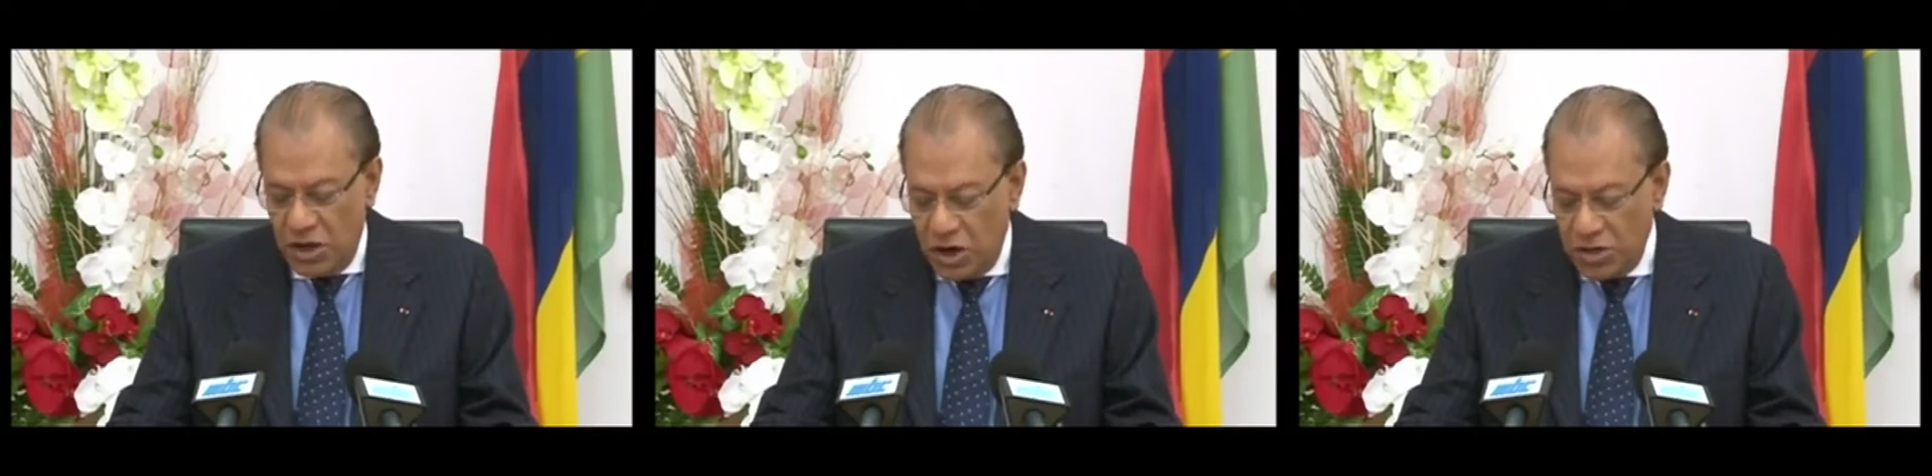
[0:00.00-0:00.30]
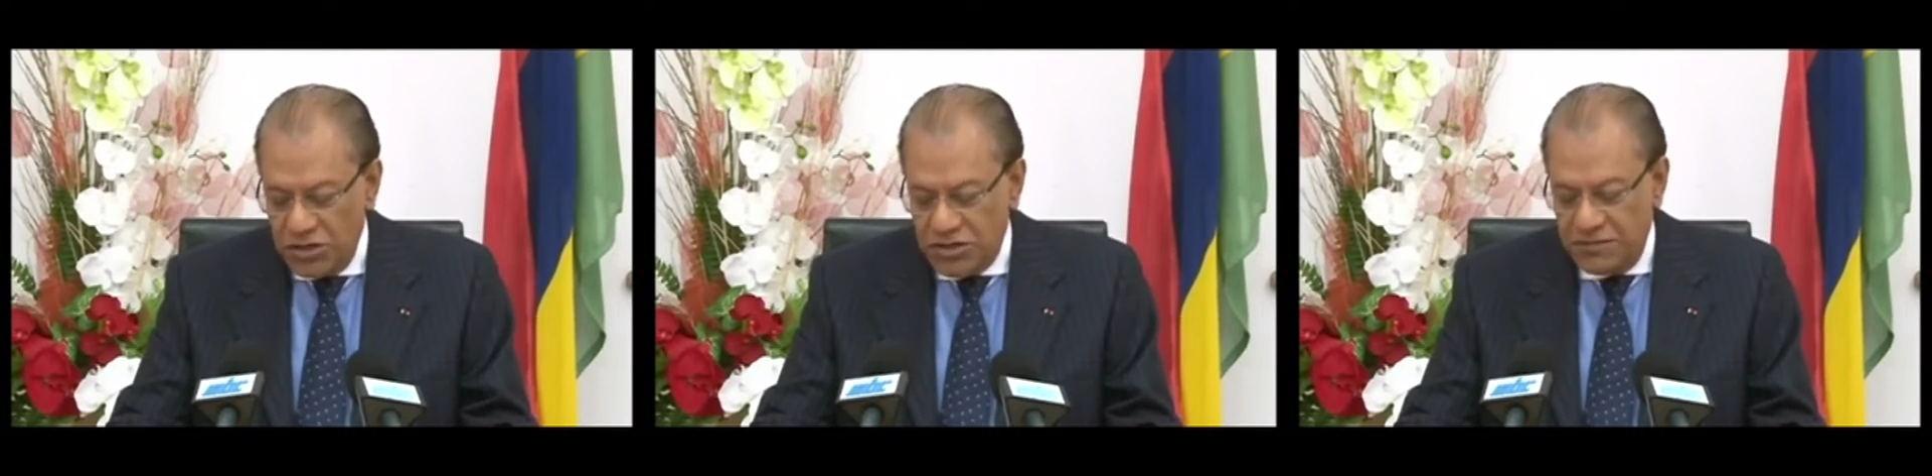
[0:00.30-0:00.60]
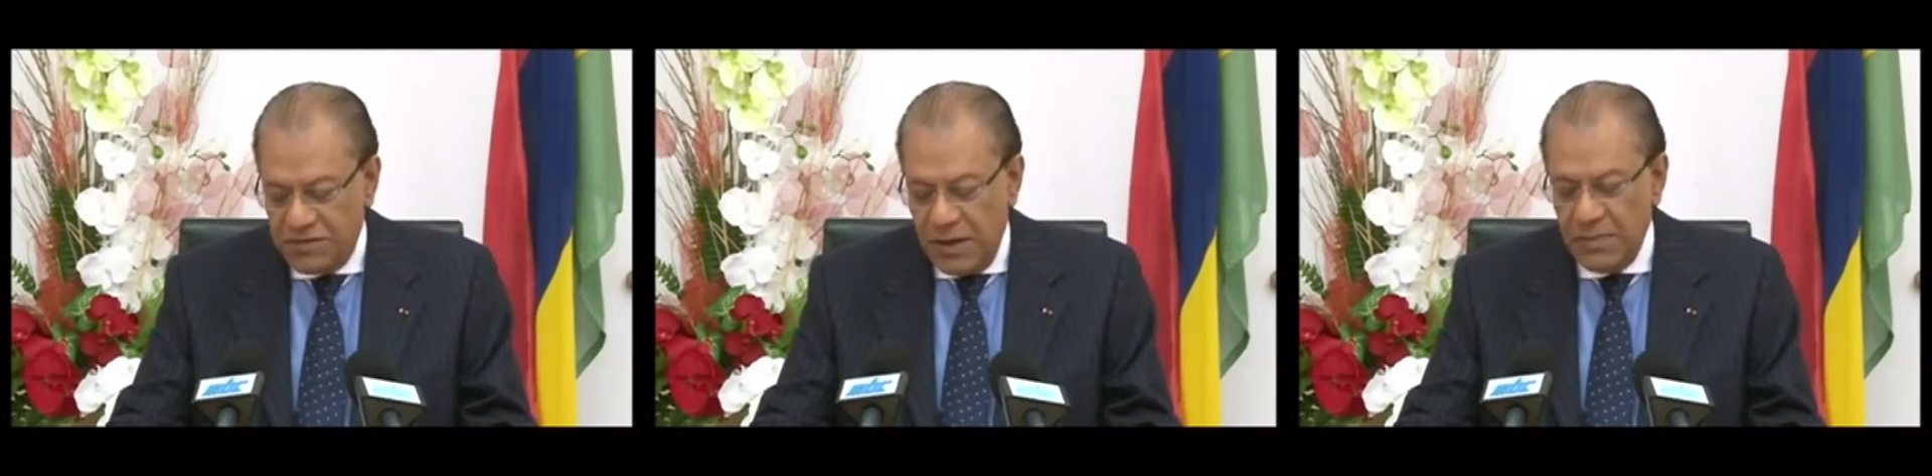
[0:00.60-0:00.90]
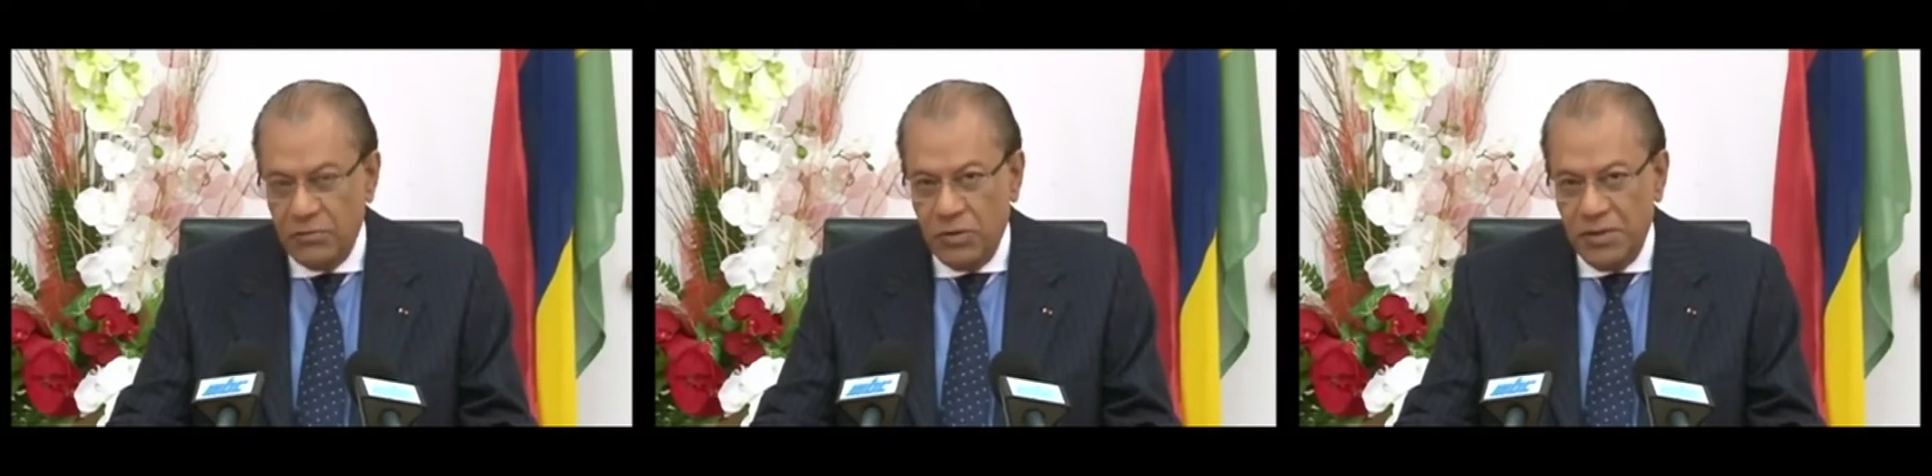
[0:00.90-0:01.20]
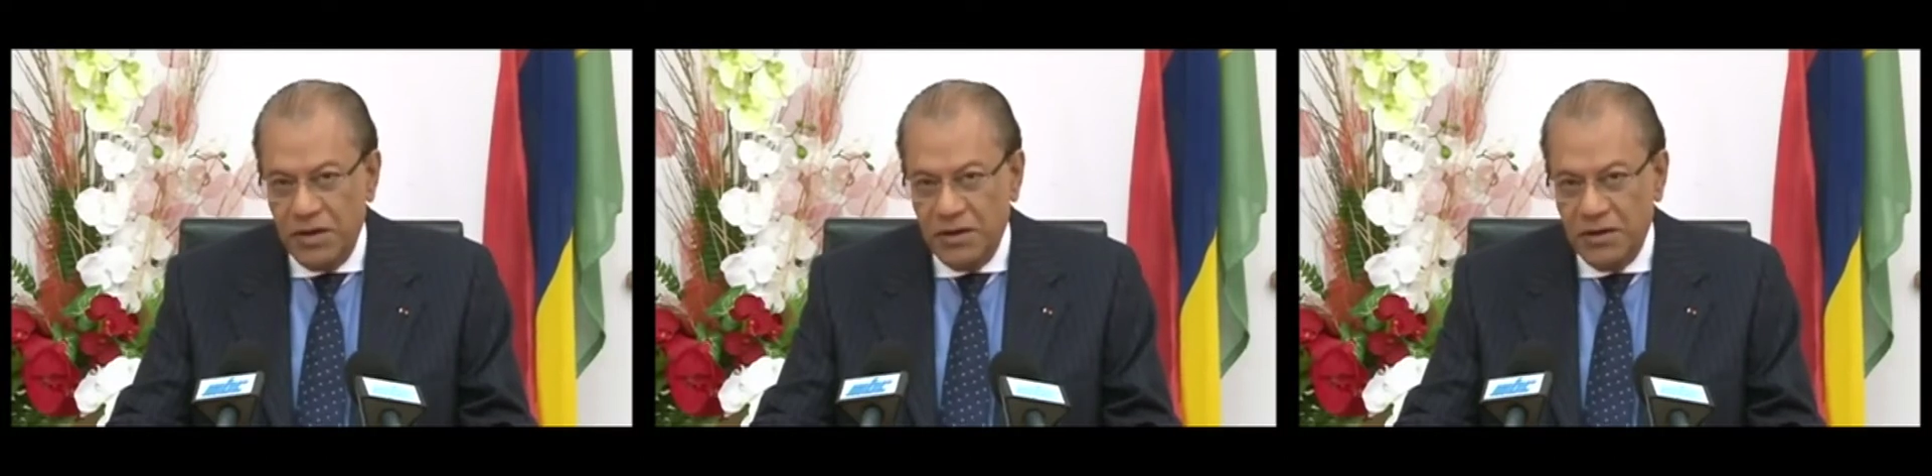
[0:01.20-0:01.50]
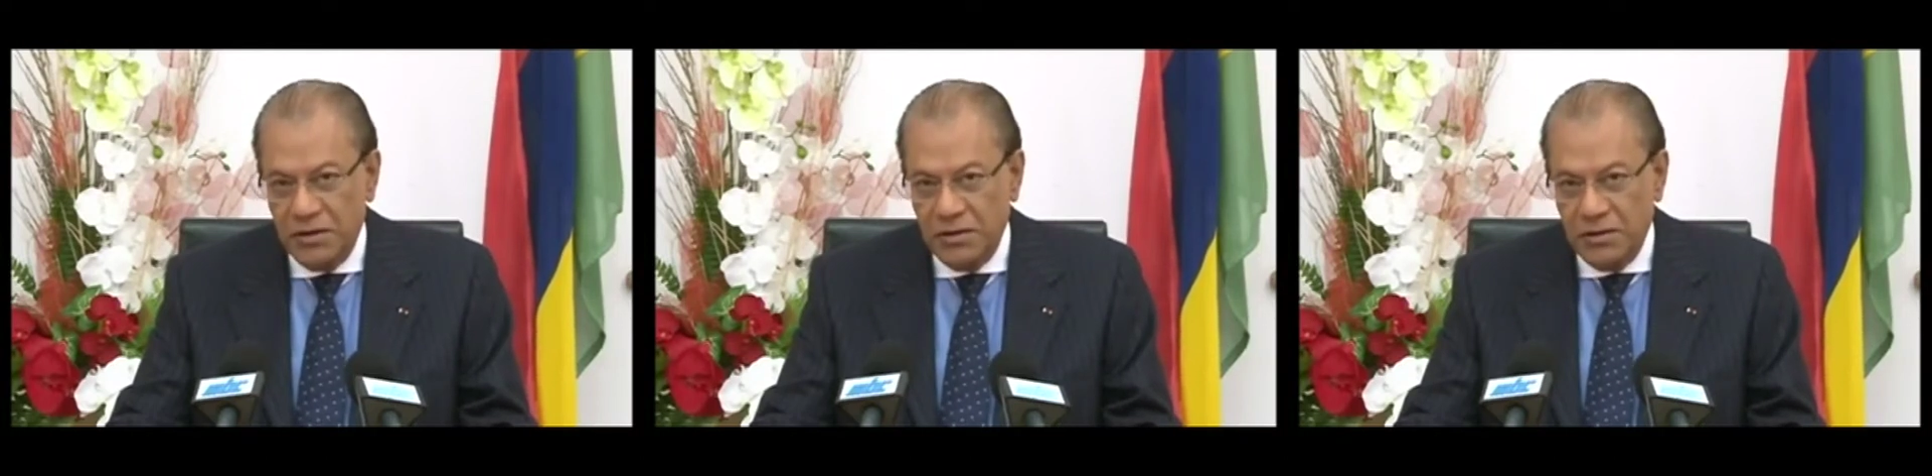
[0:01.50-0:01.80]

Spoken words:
Hundreds of Tamil women